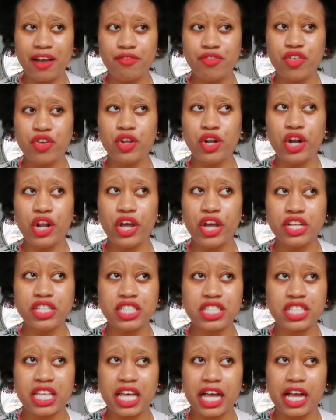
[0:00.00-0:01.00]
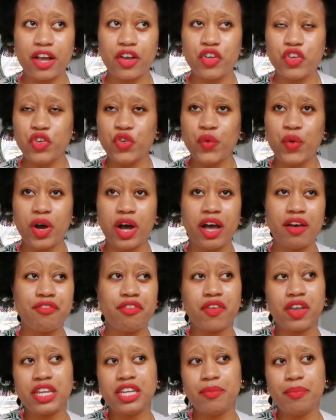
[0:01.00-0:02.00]
you learned that you are a
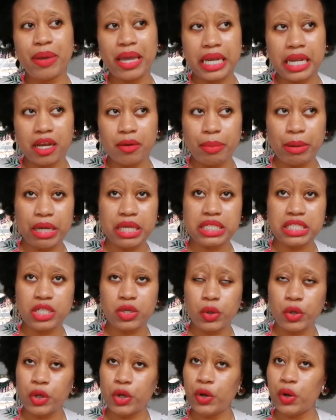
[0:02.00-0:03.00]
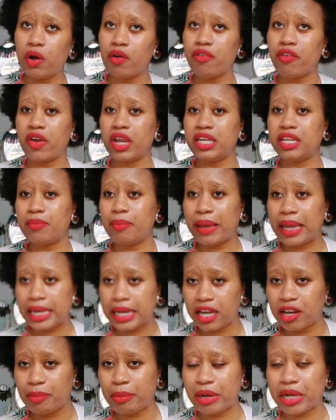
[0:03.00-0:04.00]
very dependent person or you're not a very
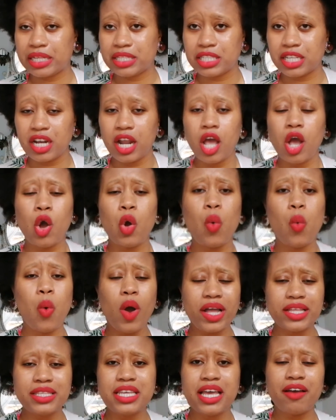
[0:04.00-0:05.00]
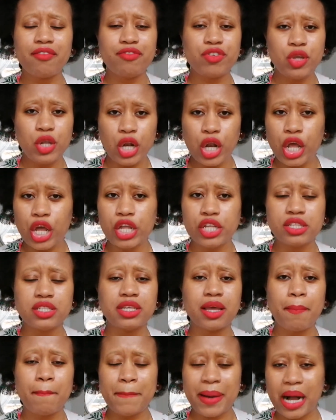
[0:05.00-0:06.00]
dependent person? what have you learned
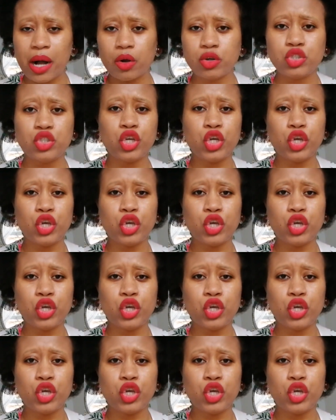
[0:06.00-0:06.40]
about